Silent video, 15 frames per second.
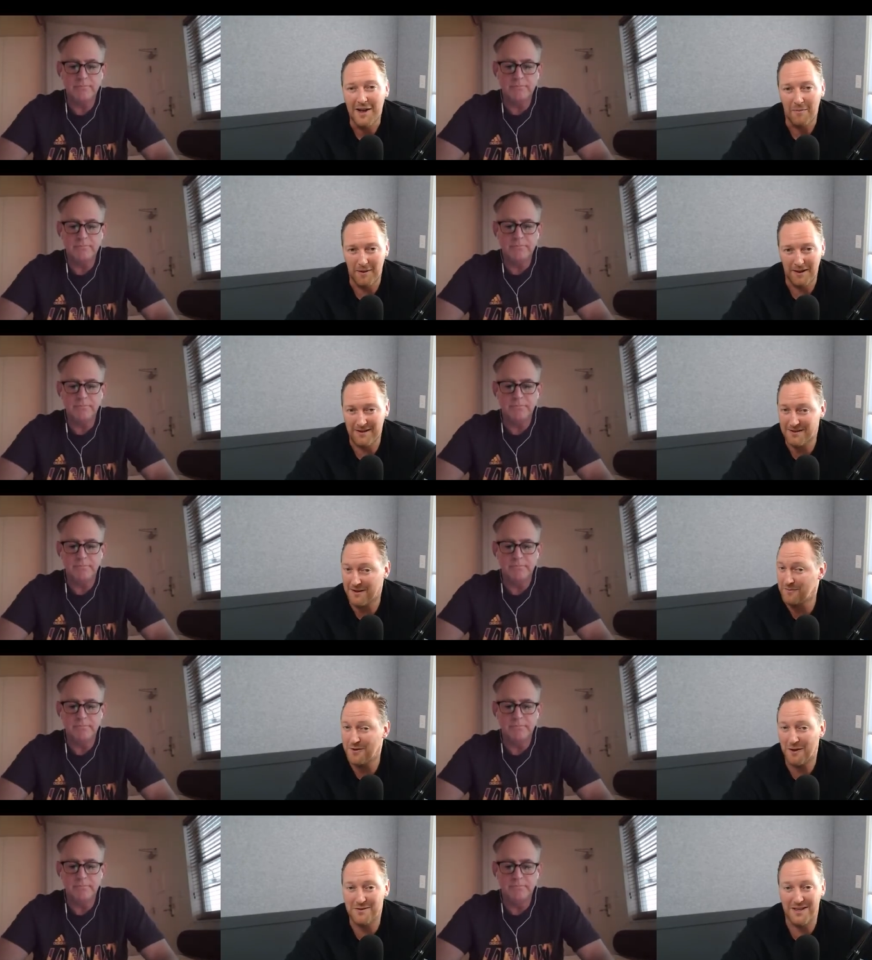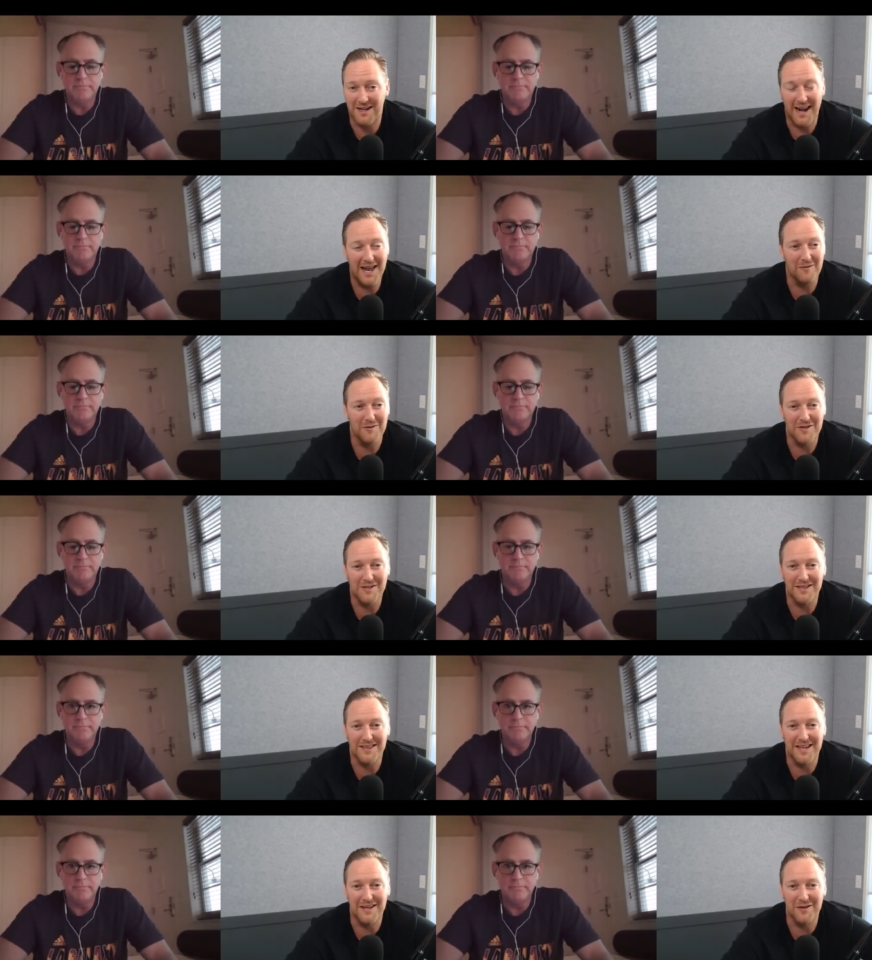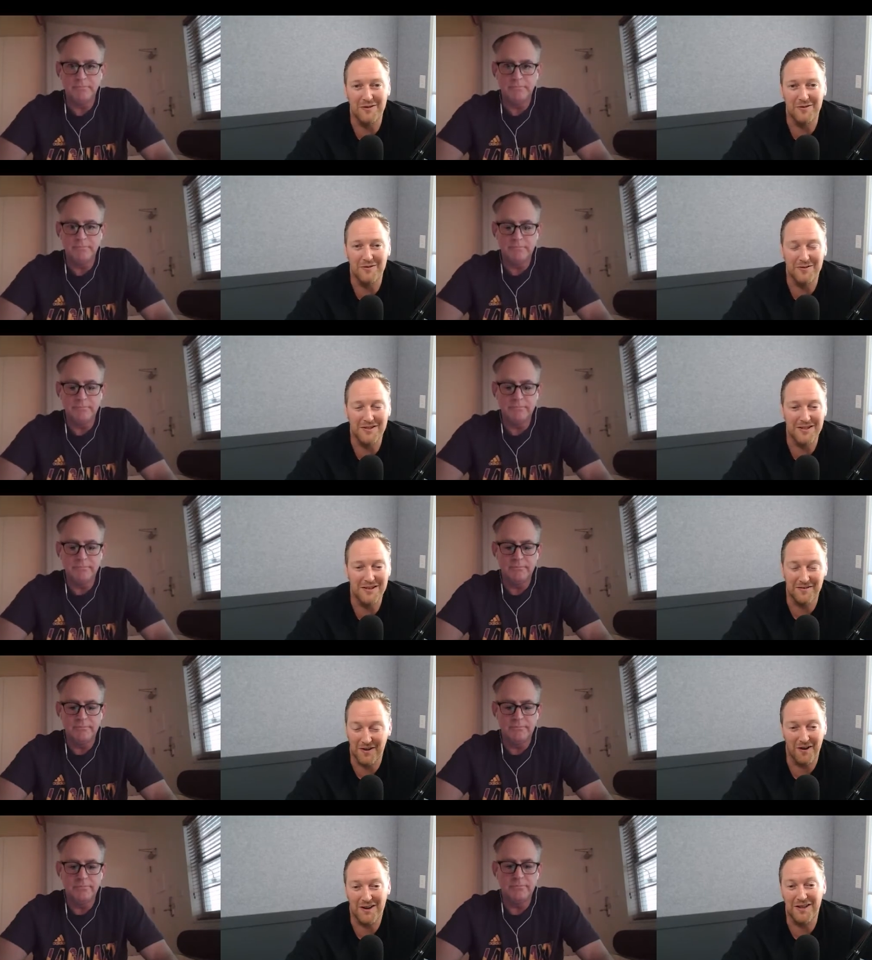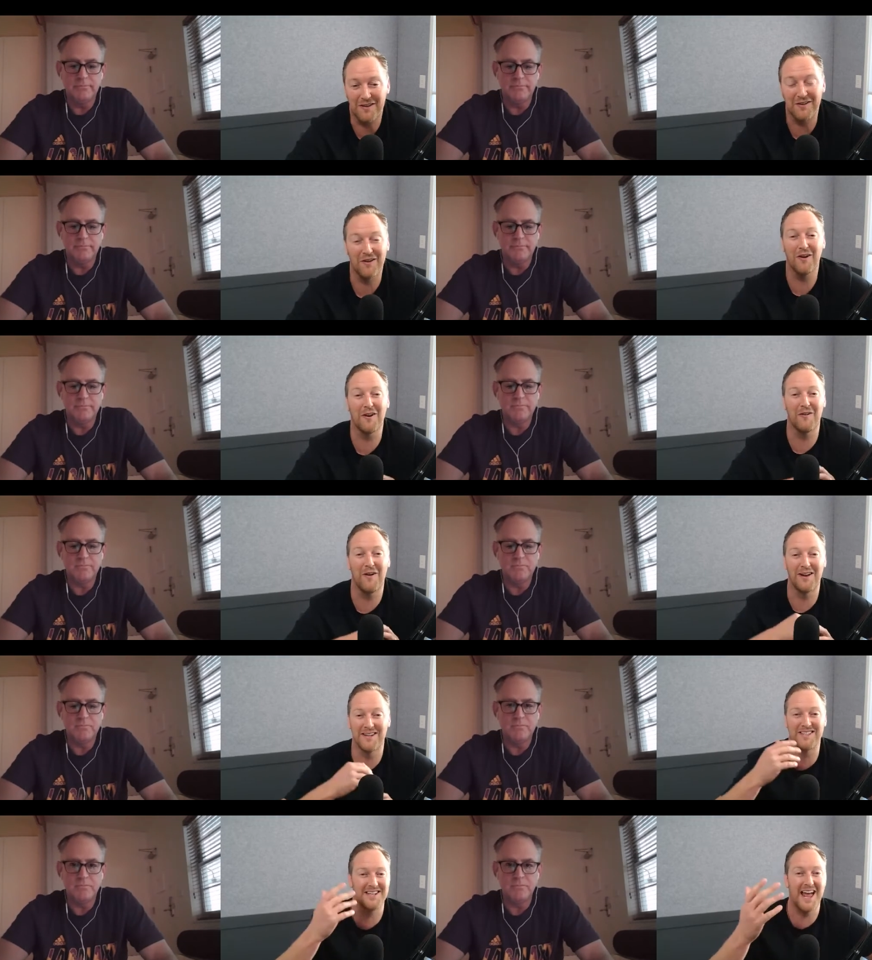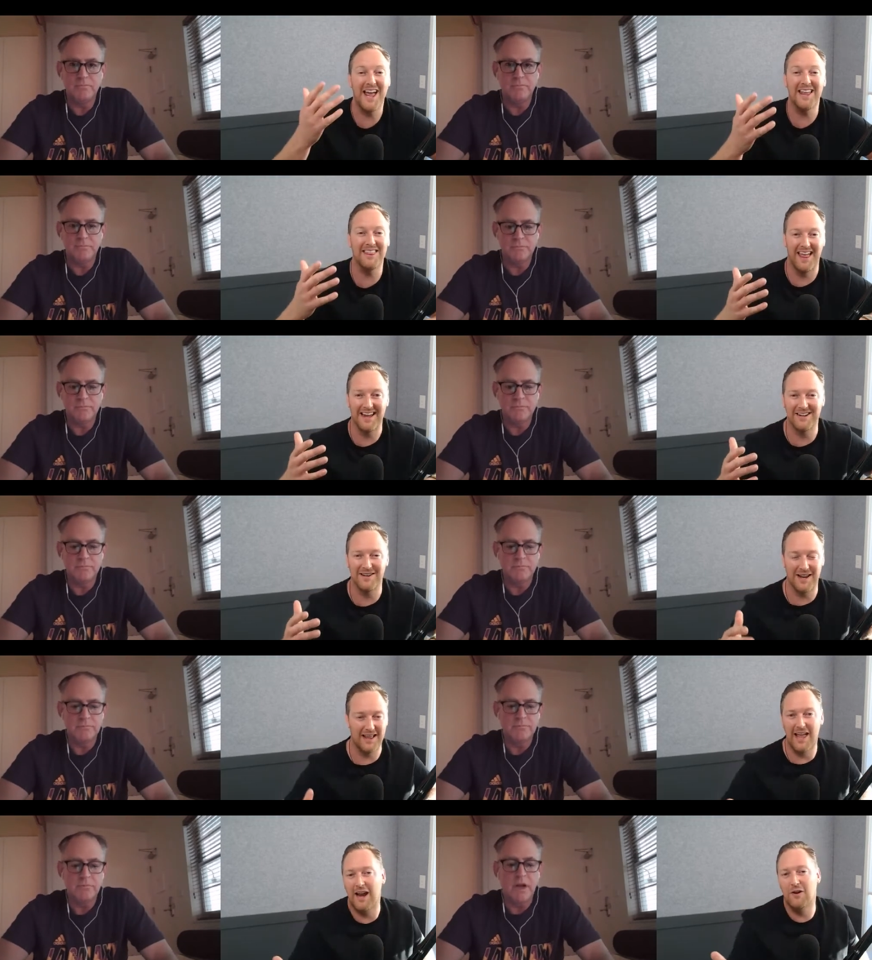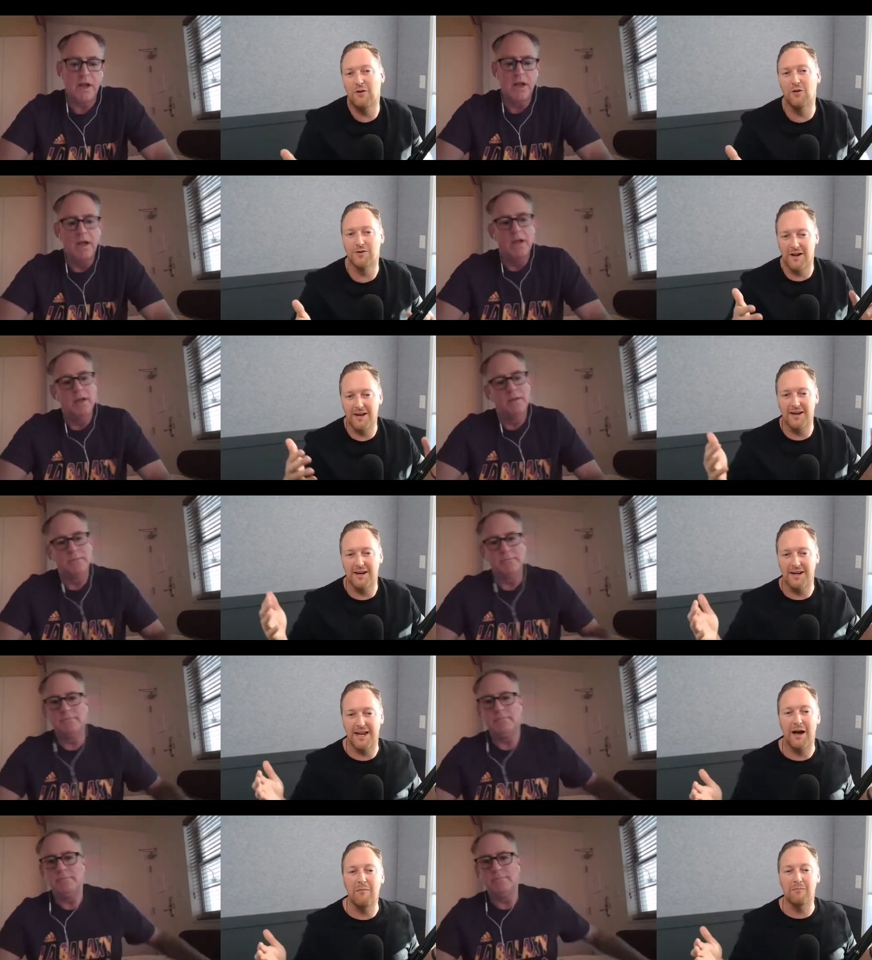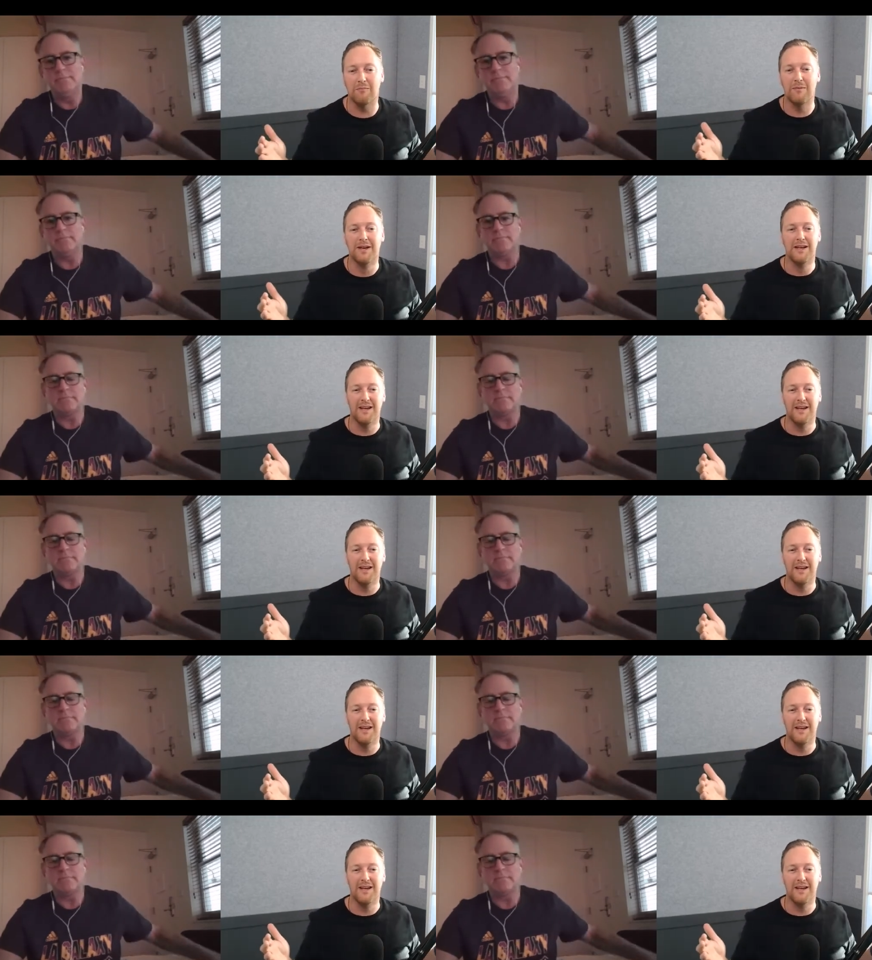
Speaker 1: But sometimes the language that they use, you've got you've got to understand that. And, and of course, I didn't come.